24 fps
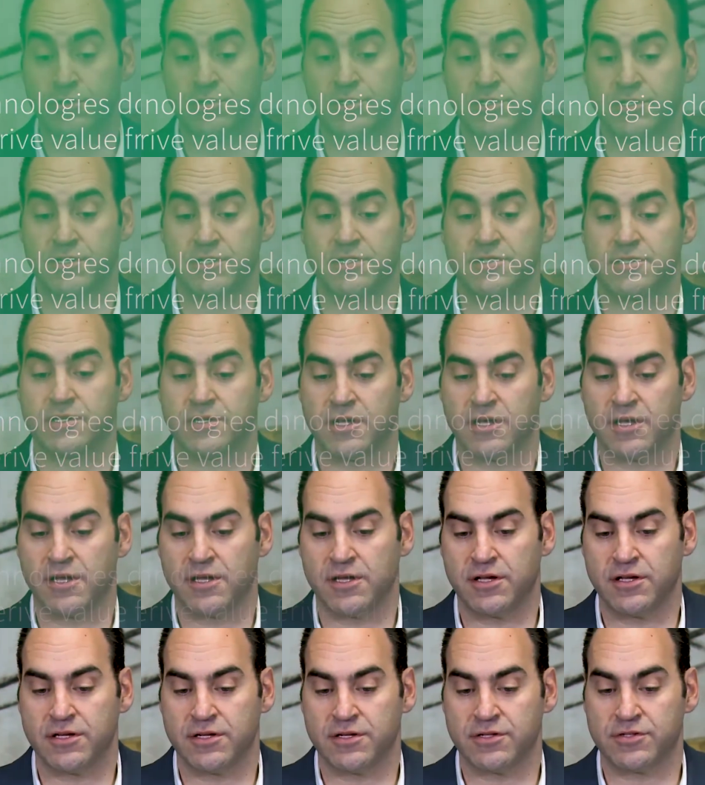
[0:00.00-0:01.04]
you're seeing
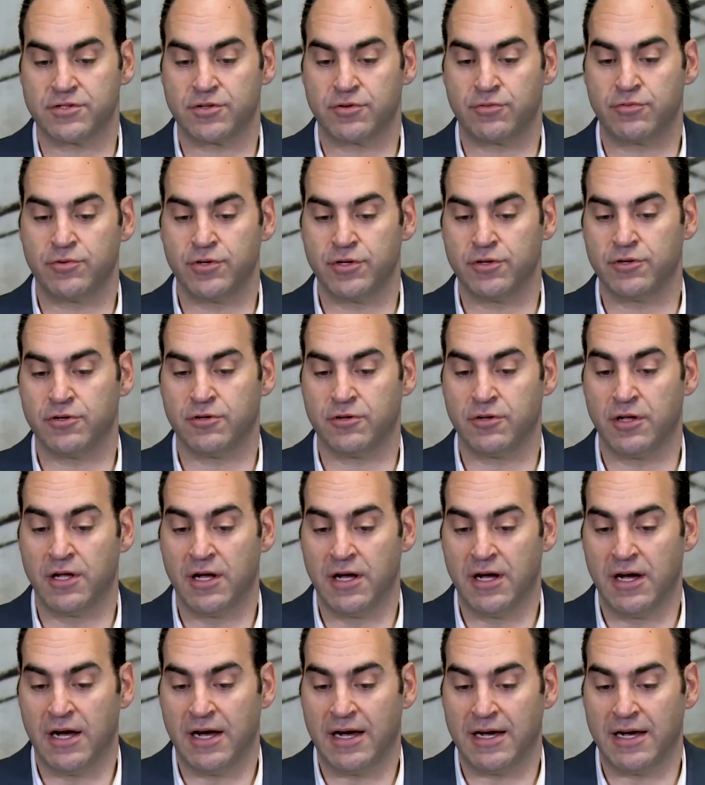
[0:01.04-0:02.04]
today is a real